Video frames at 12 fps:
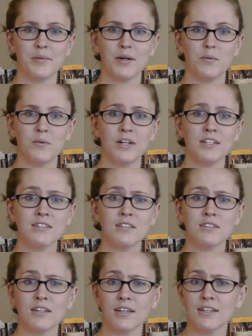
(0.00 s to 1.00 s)
What is the
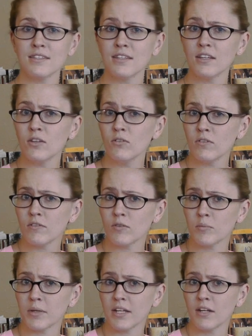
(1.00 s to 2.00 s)
sickest that you've
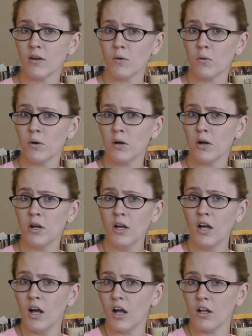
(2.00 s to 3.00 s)
ever been? Or
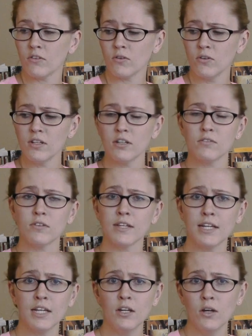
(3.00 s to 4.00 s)

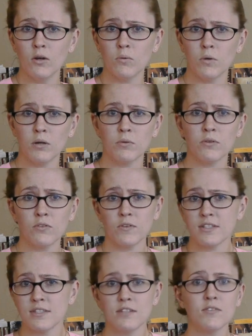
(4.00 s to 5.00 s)
alternatively, what were the
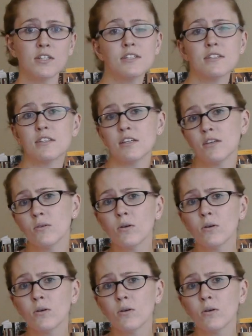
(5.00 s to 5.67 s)
festivities that you